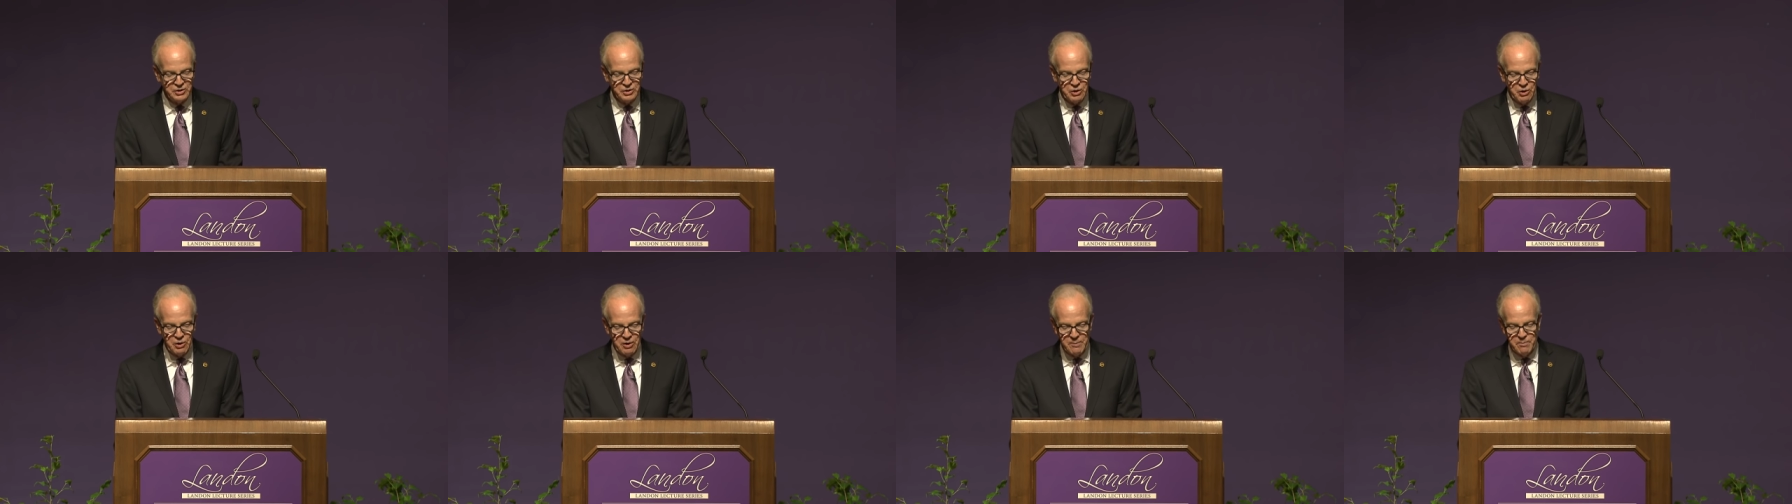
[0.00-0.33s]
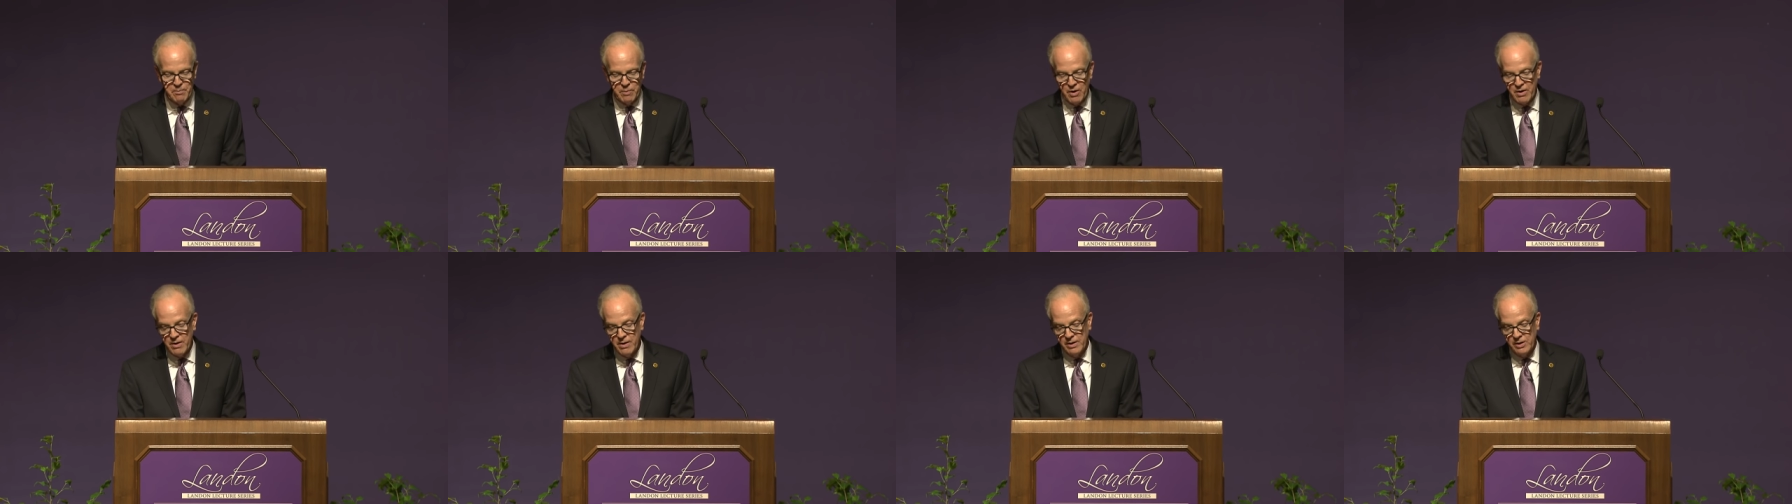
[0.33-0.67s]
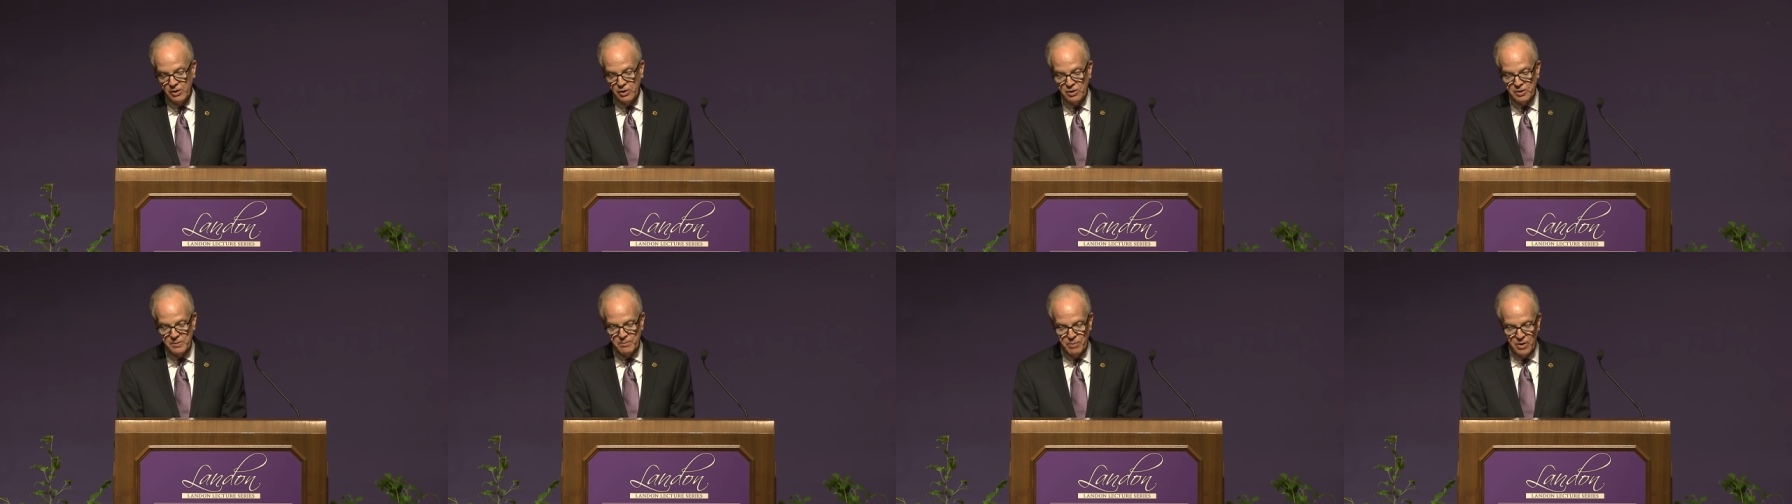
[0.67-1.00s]

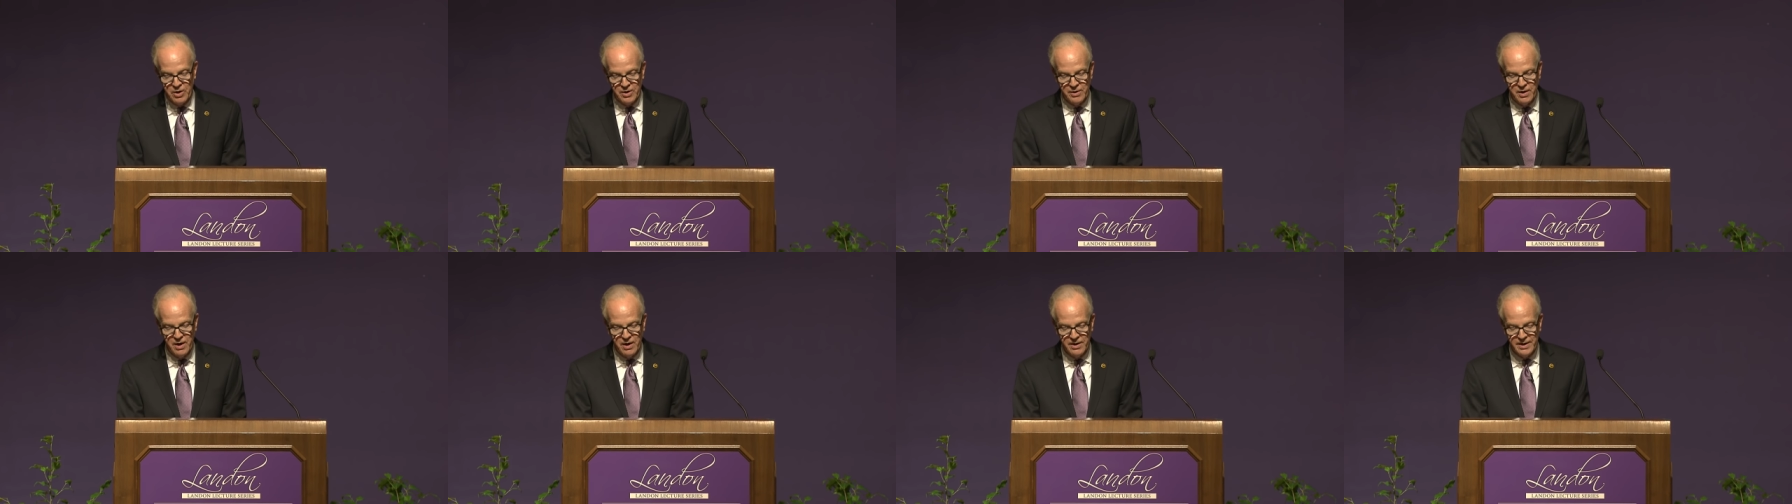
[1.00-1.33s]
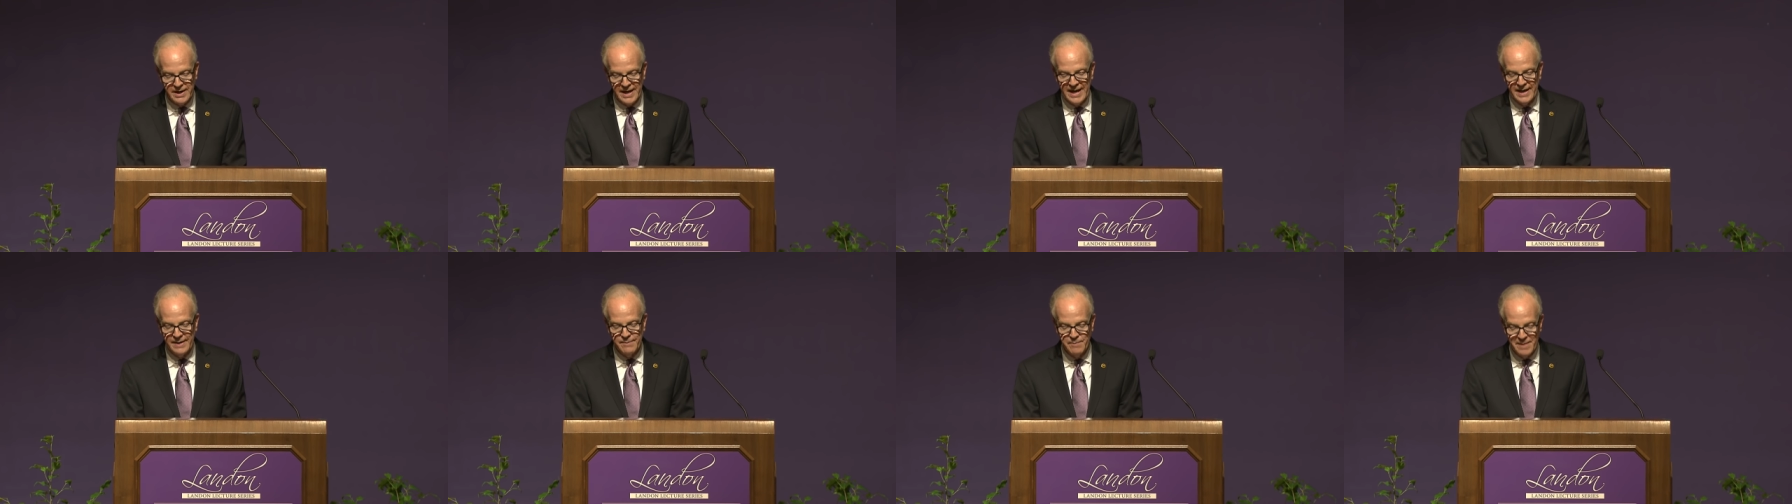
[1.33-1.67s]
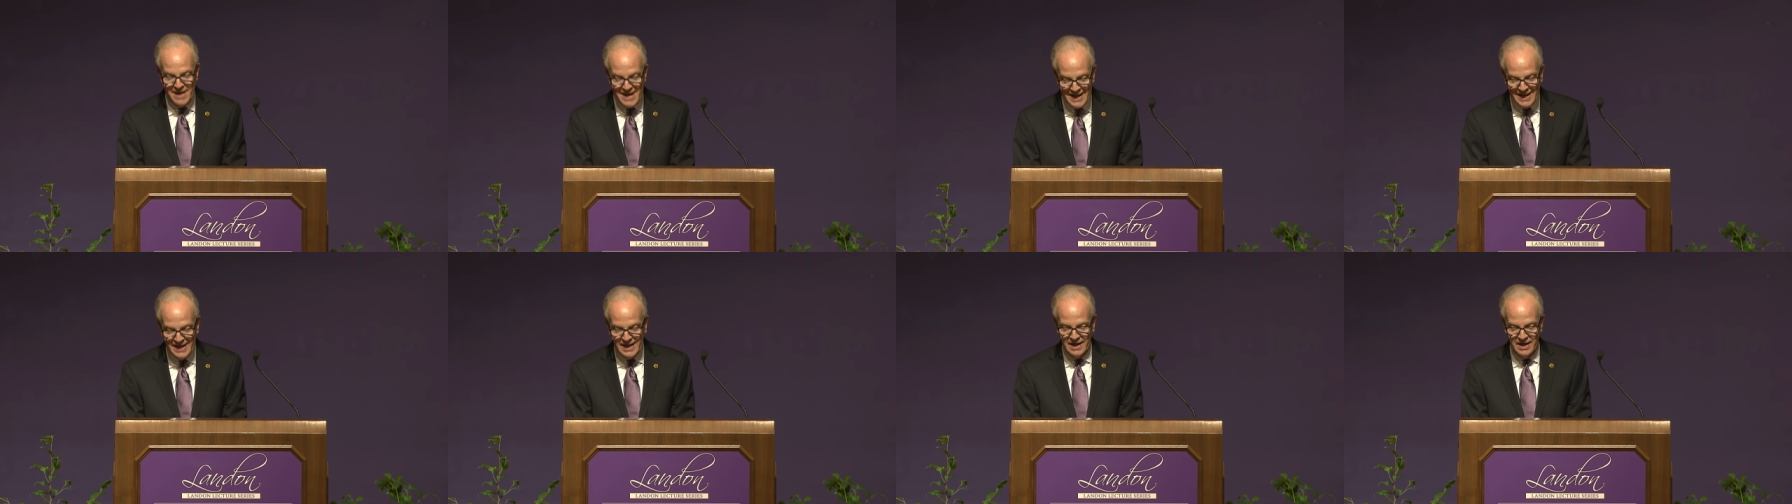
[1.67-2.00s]
Kurt Barnhart and
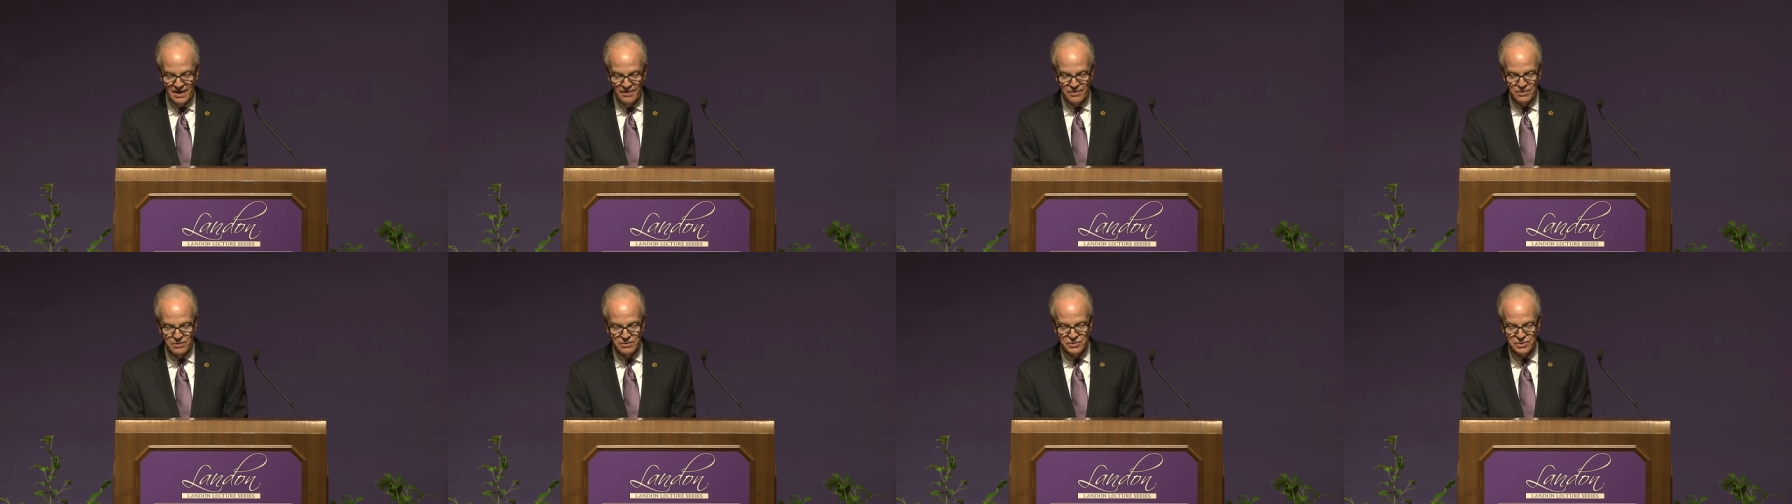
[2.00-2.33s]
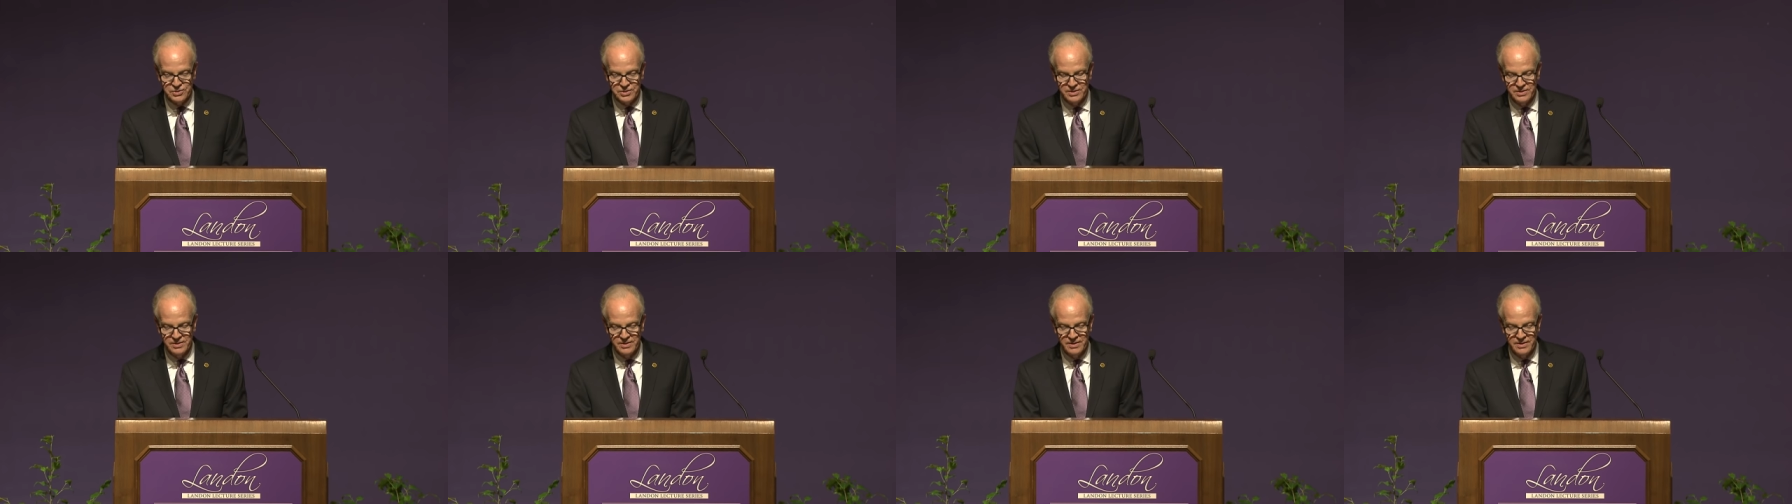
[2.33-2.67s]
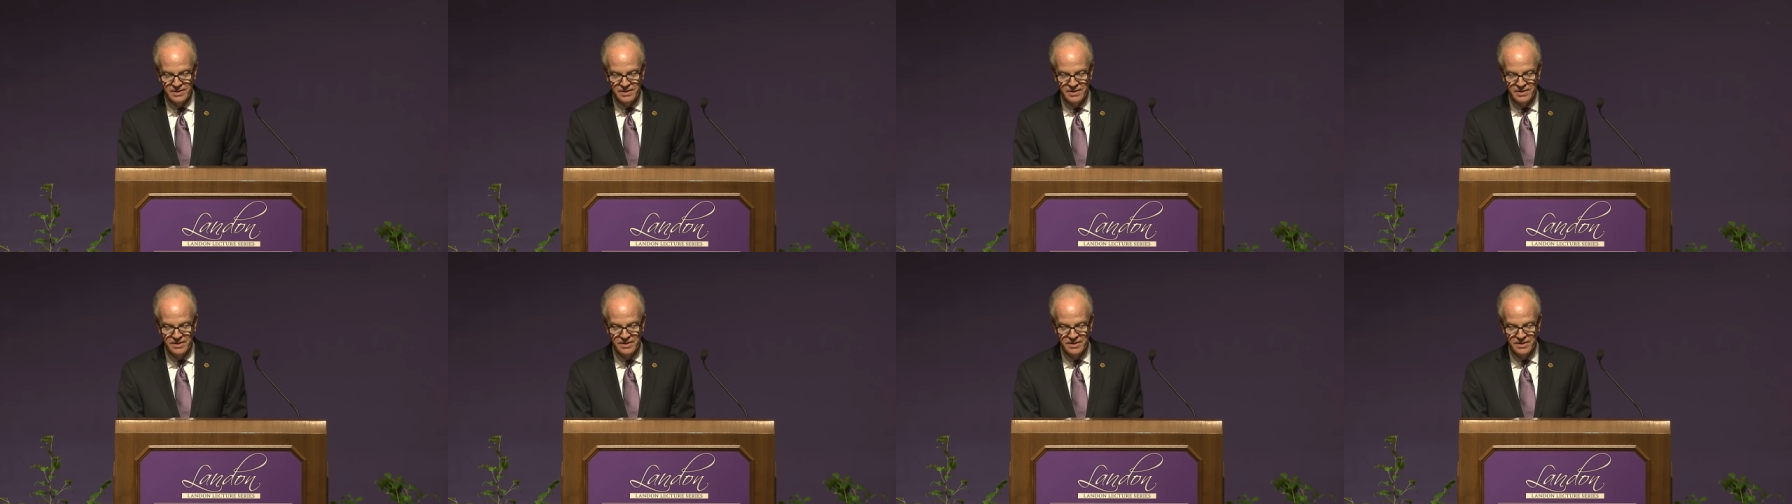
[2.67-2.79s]
many others.